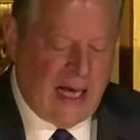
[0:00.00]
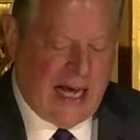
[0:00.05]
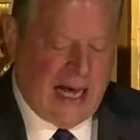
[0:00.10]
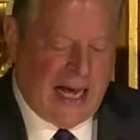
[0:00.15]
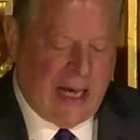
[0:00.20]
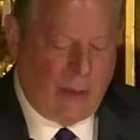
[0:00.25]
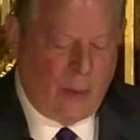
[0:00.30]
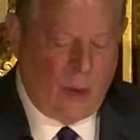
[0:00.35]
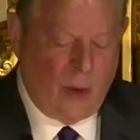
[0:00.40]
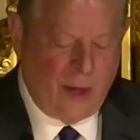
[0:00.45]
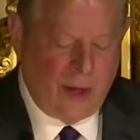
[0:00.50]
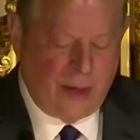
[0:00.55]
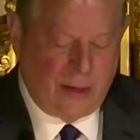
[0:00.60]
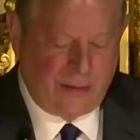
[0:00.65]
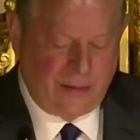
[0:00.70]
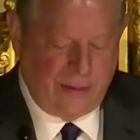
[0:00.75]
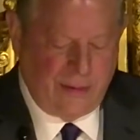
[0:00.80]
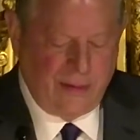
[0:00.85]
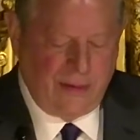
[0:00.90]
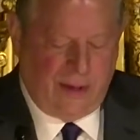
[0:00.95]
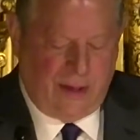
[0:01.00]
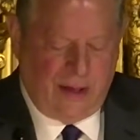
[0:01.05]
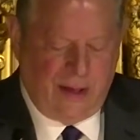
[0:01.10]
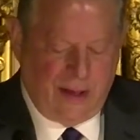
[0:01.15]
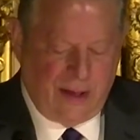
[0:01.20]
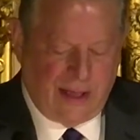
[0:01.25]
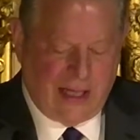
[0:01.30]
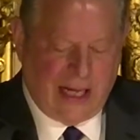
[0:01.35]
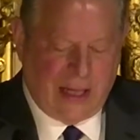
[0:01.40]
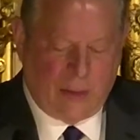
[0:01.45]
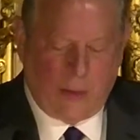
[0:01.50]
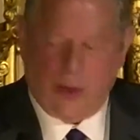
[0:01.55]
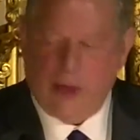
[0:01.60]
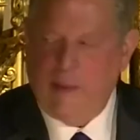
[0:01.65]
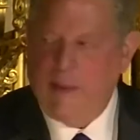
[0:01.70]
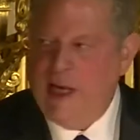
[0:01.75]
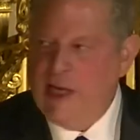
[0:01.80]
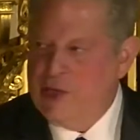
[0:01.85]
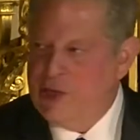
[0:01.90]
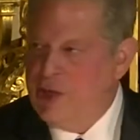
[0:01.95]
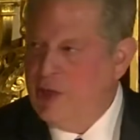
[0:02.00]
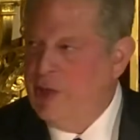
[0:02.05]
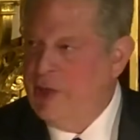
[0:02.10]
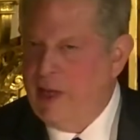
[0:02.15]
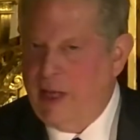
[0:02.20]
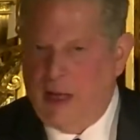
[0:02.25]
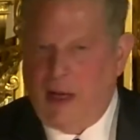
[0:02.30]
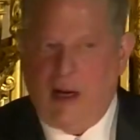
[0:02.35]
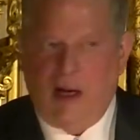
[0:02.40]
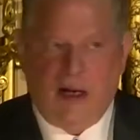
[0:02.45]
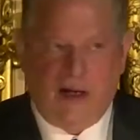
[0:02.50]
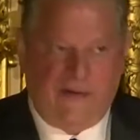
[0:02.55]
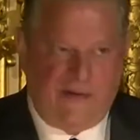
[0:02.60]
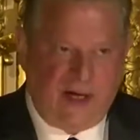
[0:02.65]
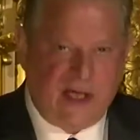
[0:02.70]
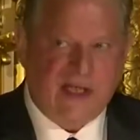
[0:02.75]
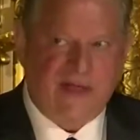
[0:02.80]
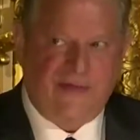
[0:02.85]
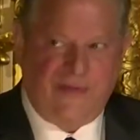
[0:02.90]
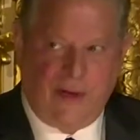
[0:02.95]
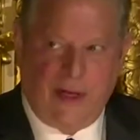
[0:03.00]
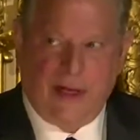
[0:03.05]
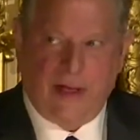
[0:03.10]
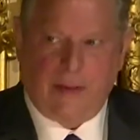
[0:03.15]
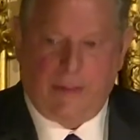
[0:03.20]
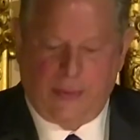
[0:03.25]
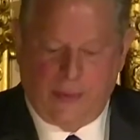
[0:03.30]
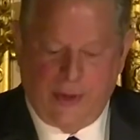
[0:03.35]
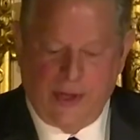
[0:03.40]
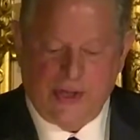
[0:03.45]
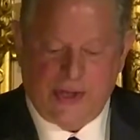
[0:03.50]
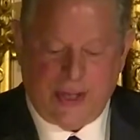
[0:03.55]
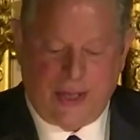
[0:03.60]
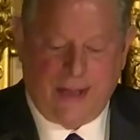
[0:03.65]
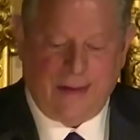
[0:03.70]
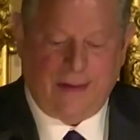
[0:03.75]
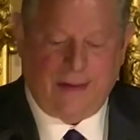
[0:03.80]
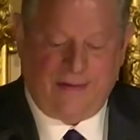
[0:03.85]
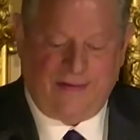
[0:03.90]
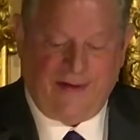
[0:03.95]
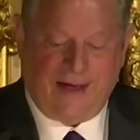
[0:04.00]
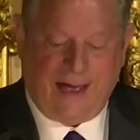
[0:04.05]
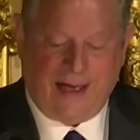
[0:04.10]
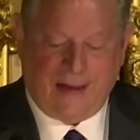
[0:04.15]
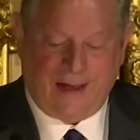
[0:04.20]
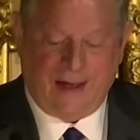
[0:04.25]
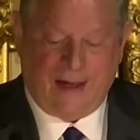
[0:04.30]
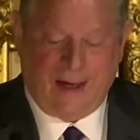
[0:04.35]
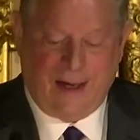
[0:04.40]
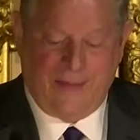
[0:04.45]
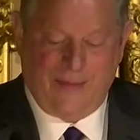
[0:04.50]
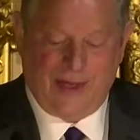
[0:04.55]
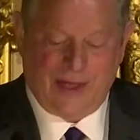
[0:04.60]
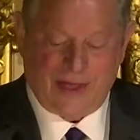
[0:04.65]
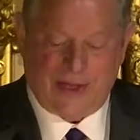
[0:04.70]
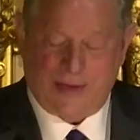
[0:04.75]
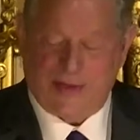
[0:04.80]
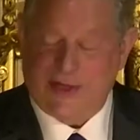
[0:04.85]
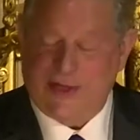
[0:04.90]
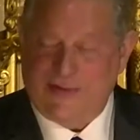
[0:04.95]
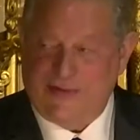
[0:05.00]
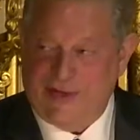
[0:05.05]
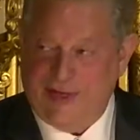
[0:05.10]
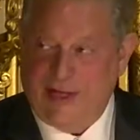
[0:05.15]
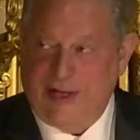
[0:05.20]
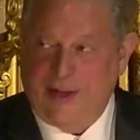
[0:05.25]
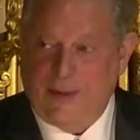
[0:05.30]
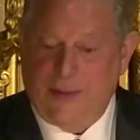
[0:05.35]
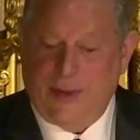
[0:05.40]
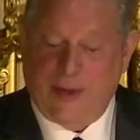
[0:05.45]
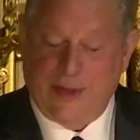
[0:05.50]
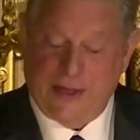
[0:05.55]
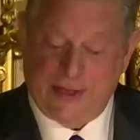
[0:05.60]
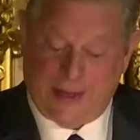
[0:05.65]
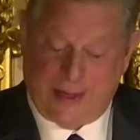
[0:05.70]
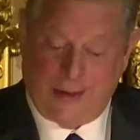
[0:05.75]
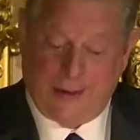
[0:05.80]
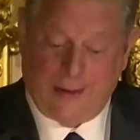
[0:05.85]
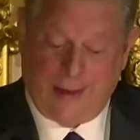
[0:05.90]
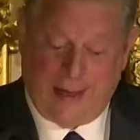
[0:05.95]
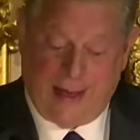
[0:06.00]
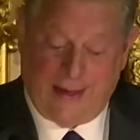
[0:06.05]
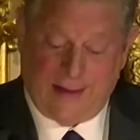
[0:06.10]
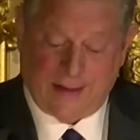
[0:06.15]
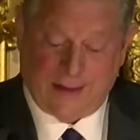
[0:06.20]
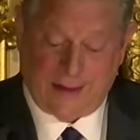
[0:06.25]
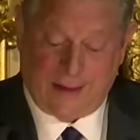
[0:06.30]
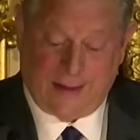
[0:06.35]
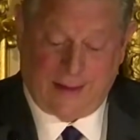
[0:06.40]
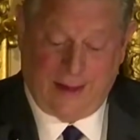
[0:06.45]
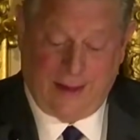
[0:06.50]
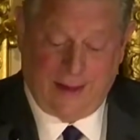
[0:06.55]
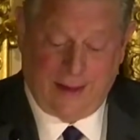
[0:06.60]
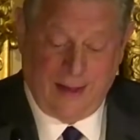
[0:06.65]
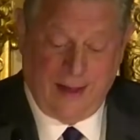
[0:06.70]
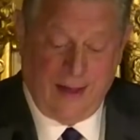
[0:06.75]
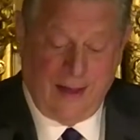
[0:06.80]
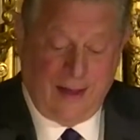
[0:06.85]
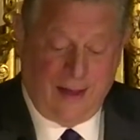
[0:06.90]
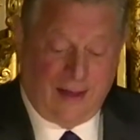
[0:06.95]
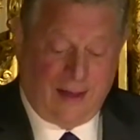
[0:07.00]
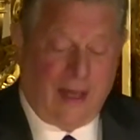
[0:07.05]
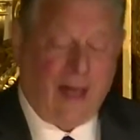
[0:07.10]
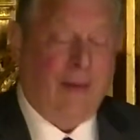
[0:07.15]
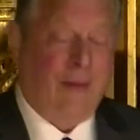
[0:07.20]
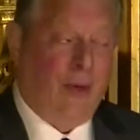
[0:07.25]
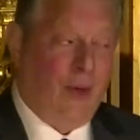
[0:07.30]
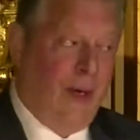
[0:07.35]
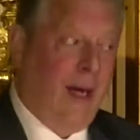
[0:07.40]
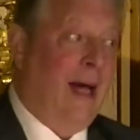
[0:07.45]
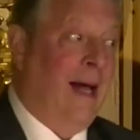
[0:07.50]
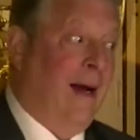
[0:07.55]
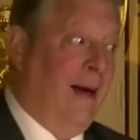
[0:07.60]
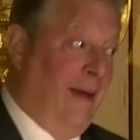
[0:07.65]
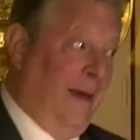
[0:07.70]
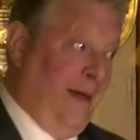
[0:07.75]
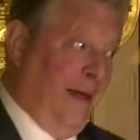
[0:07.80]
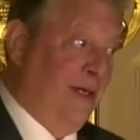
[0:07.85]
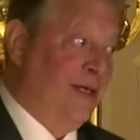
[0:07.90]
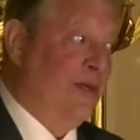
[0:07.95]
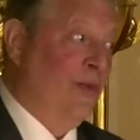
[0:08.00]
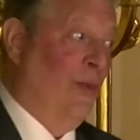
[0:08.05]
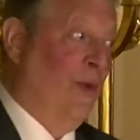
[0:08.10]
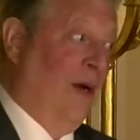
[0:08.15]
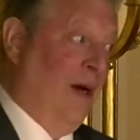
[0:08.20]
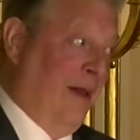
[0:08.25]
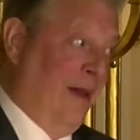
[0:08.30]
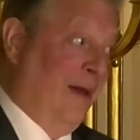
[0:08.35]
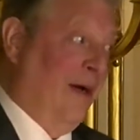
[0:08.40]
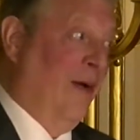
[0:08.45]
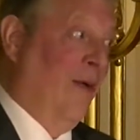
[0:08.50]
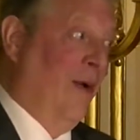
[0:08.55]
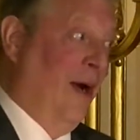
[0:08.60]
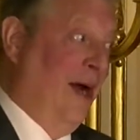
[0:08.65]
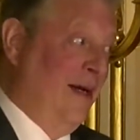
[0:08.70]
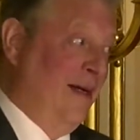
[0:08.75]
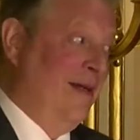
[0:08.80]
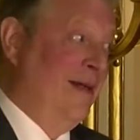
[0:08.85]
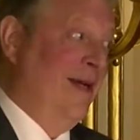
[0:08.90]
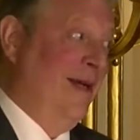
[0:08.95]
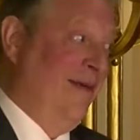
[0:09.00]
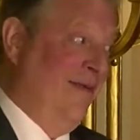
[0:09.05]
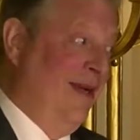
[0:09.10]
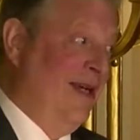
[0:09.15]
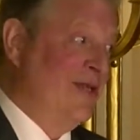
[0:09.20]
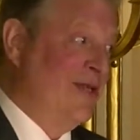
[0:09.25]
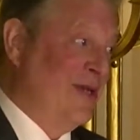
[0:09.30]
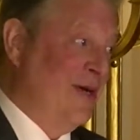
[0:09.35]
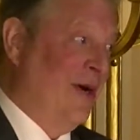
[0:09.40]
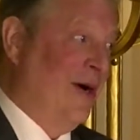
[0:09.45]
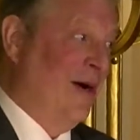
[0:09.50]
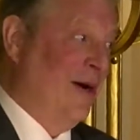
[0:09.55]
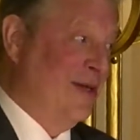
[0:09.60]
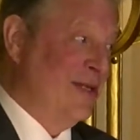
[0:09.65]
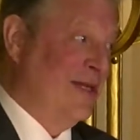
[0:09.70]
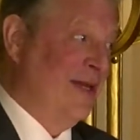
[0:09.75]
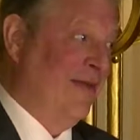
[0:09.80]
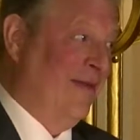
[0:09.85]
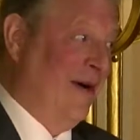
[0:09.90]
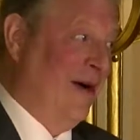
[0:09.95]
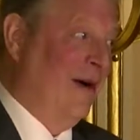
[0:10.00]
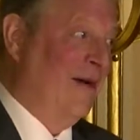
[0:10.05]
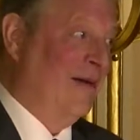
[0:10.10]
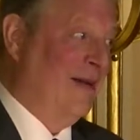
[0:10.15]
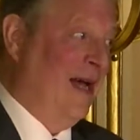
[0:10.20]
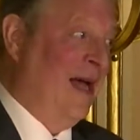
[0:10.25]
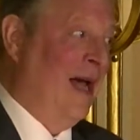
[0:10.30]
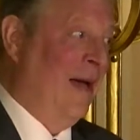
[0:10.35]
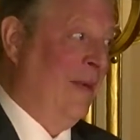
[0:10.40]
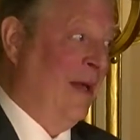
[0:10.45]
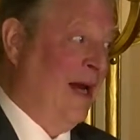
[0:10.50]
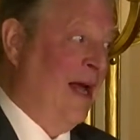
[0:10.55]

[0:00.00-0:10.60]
I want to make sure that all of us fully appreciate the fact that our mistress of ceremonies here, Allison Lynn Camerata, is one of the great TV stars of our time.